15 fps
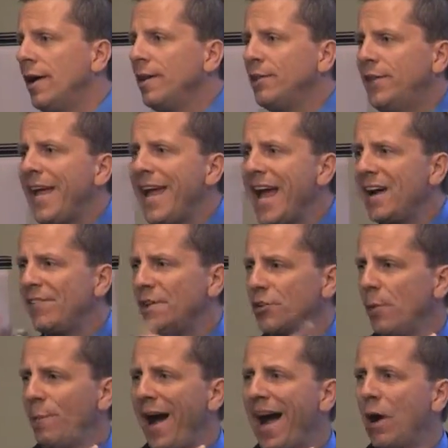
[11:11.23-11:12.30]
They have all
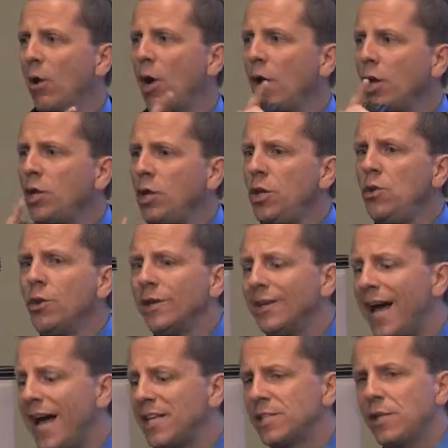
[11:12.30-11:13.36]
the power.
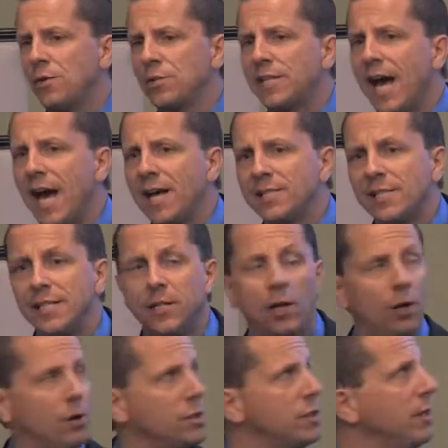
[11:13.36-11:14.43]
Utilize those guys and
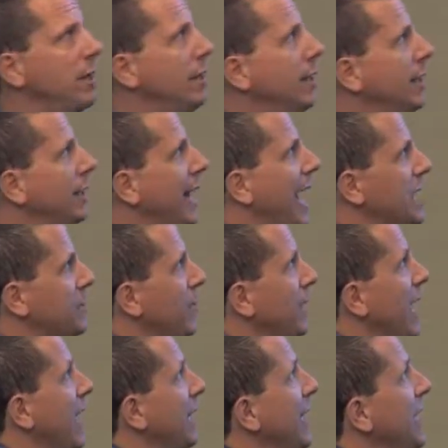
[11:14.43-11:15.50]
girls. Last but
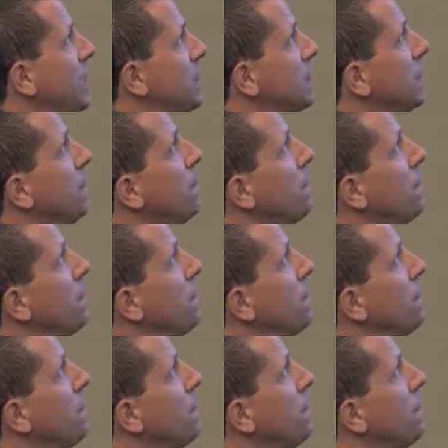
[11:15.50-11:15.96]
not least,